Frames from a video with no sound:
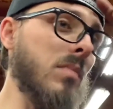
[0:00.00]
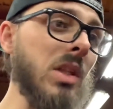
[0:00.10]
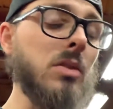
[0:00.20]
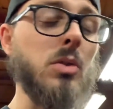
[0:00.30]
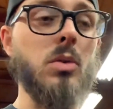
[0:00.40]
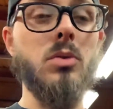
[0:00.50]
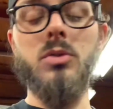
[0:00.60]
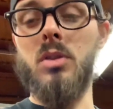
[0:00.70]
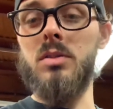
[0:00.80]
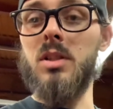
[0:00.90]
So those are
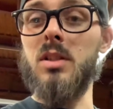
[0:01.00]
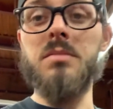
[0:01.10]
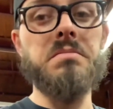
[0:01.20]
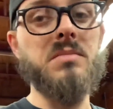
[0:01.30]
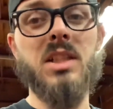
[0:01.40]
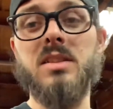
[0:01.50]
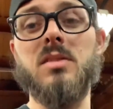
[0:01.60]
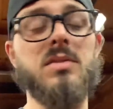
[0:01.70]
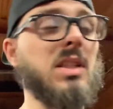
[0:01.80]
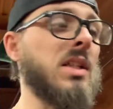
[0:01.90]
all done. That stuff's
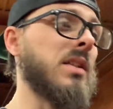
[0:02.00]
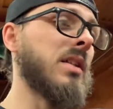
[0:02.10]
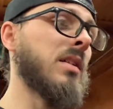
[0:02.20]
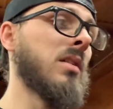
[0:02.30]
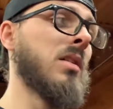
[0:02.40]
on there.